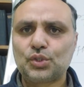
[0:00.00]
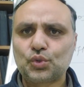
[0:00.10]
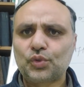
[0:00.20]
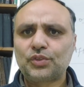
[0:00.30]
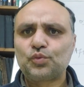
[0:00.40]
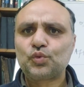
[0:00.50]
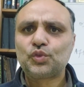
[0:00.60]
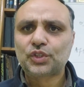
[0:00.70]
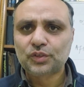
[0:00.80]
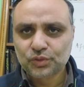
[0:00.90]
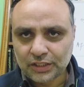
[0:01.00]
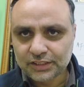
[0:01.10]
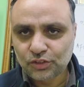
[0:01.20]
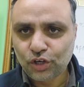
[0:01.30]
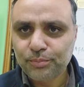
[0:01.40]
So I'll
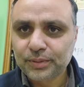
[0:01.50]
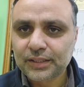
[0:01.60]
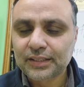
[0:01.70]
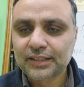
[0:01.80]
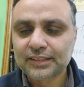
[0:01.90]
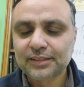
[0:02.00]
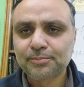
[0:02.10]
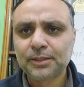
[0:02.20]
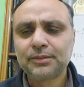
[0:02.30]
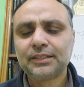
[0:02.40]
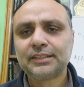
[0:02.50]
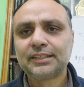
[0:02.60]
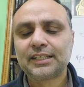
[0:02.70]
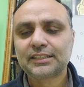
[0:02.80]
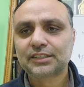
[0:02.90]
stop, and maybe in
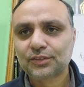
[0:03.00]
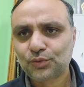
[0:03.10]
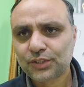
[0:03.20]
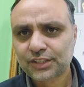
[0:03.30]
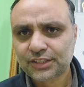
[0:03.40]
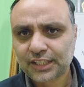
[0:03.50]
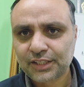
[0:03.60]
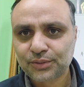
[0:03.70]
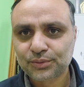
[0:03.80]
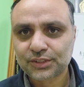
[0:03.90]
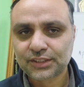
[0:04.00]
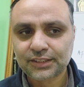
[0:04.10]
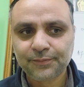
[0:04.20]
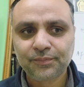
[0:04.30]
the next we'll try to see